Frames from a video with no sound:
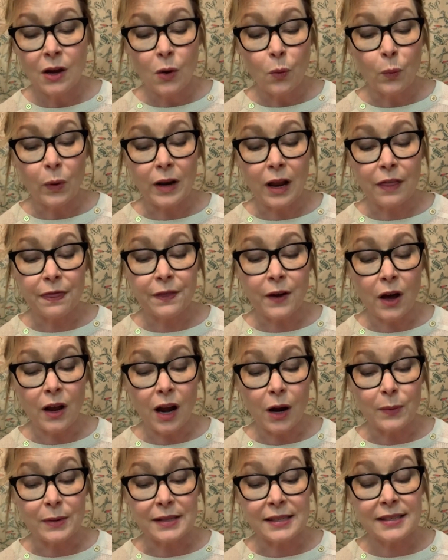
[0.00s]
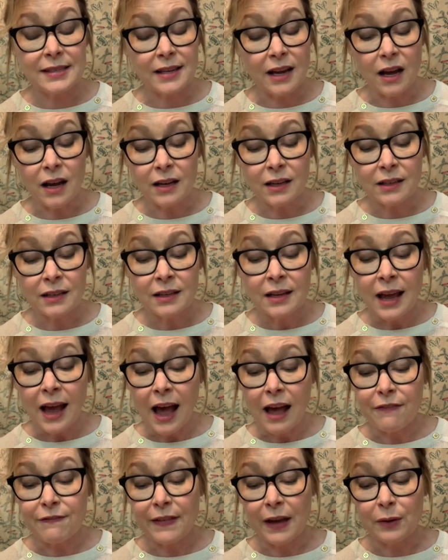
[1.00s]
When I thought I was stuck,
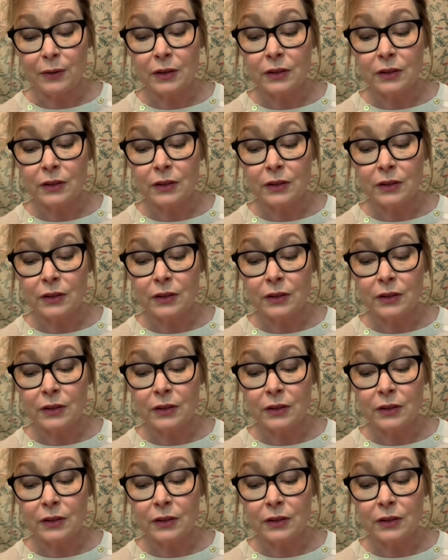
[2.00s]
I found